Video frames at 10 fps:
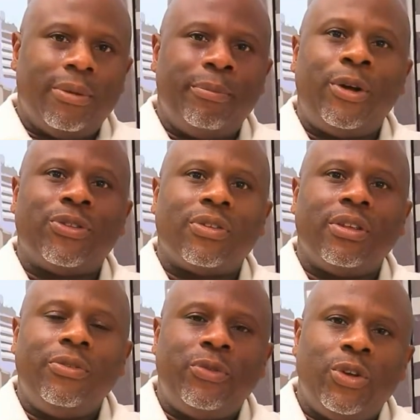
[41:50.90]
but
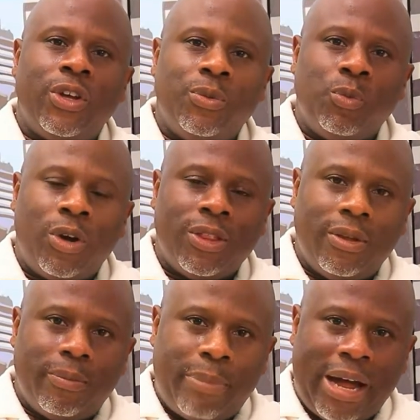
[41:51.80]
if you earn
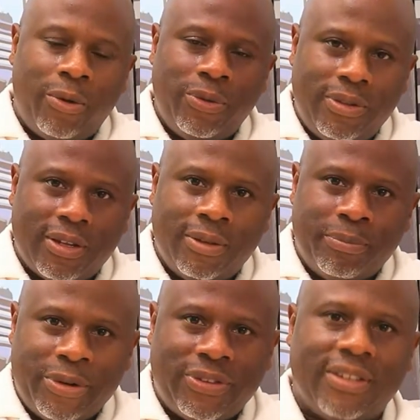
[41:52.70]
£1 in
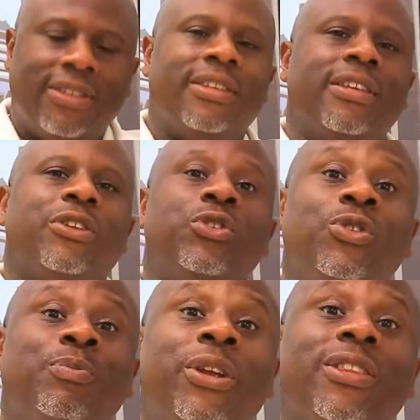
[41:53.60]
Britain,
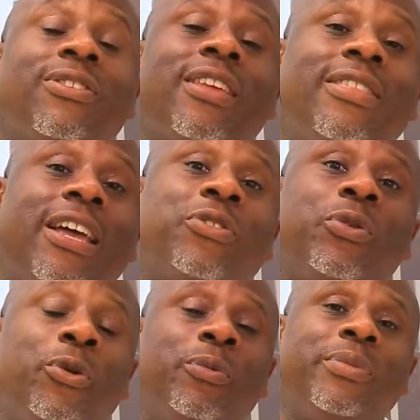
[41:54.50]
you send that
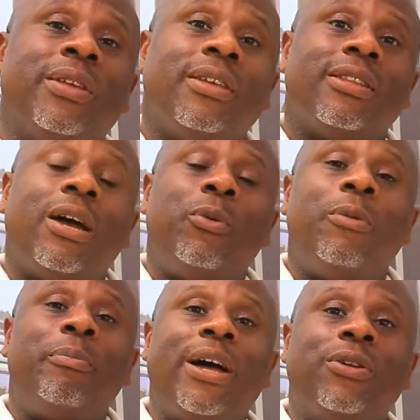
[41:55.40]
home, that
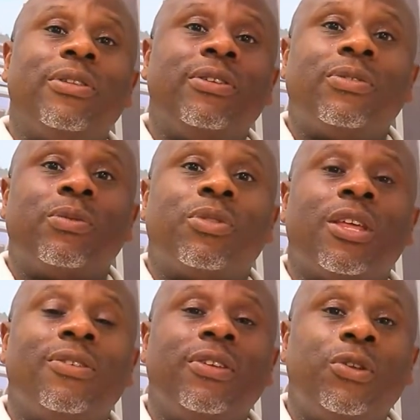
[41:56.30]
£1 is
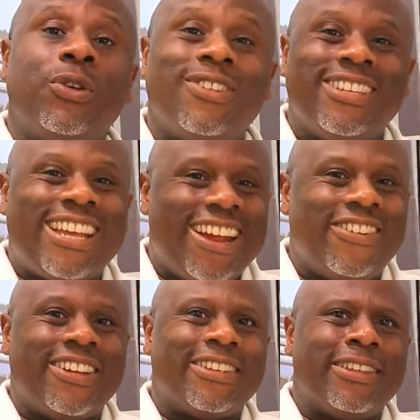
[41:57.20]
1,300
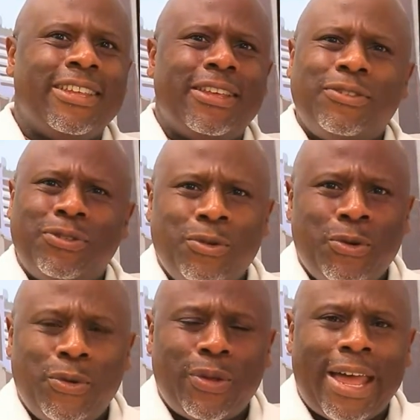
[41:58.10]
naira.
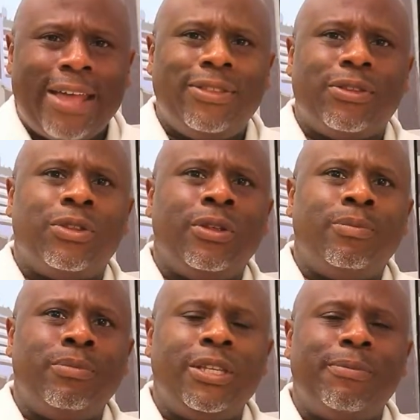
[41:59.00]
So, and the
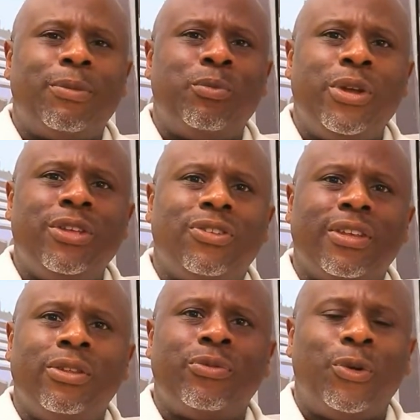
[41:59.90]
minimum wage
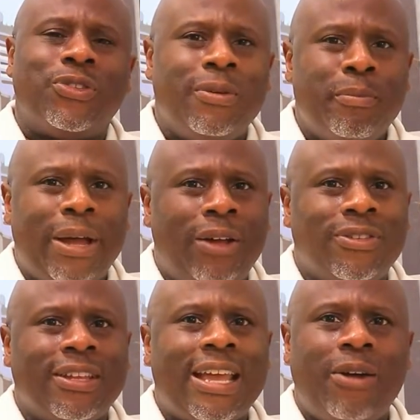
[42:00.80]
is
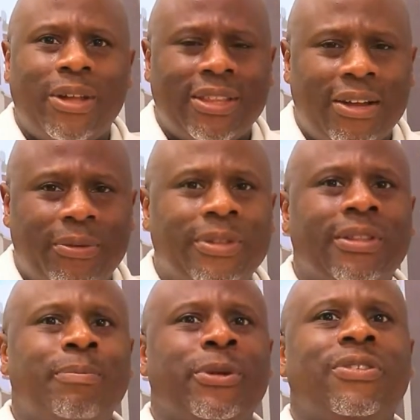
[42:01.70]
£14 an hour now
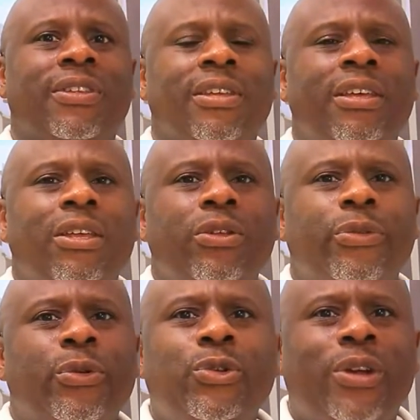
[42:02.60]
in Britain.
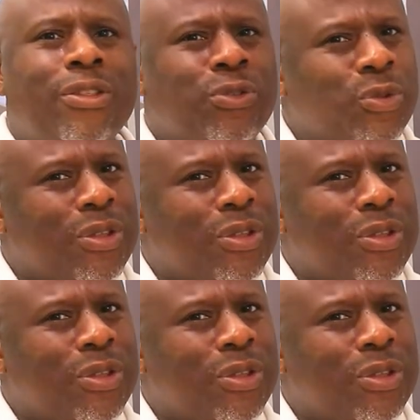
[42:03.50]
So you can do